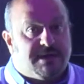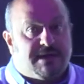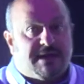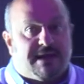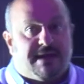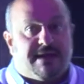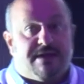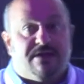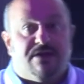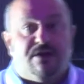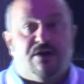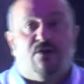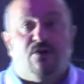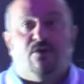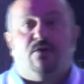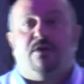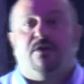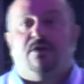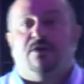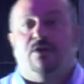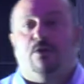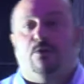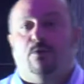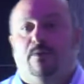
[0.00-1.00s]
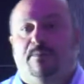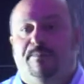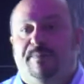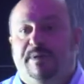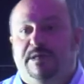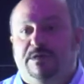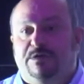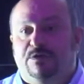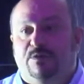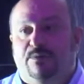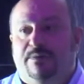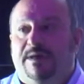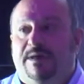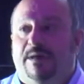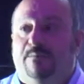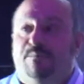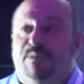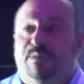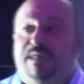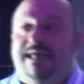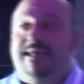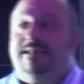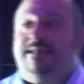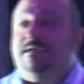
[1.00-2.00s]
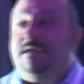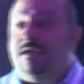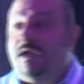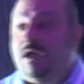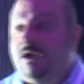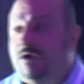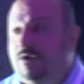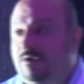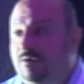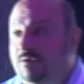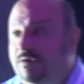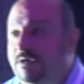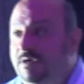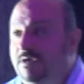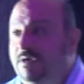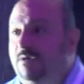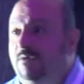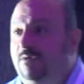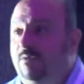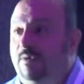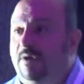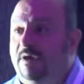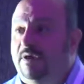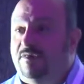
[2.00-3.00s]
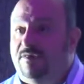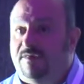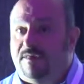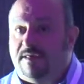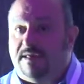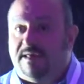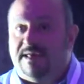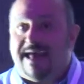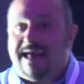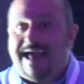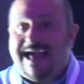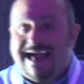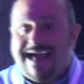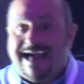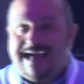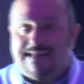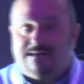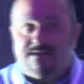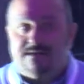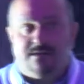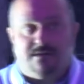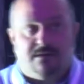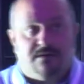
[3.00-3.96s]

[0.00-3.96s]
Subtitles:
In Nuke, you would be doing a blend node with the add